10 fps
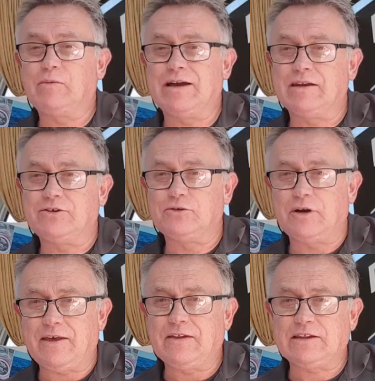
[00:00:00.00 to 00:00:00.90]
way to do
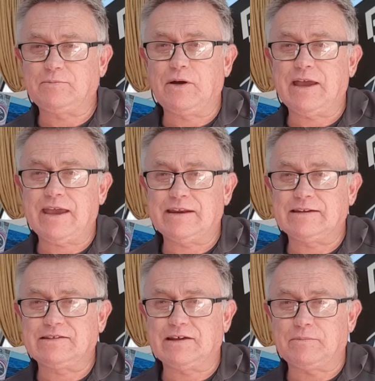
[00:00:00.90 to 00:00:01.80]
it, and that's by
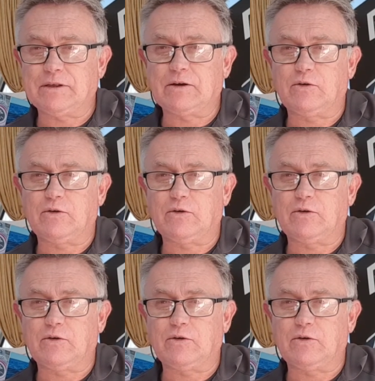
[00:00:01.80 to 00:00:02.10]
adding something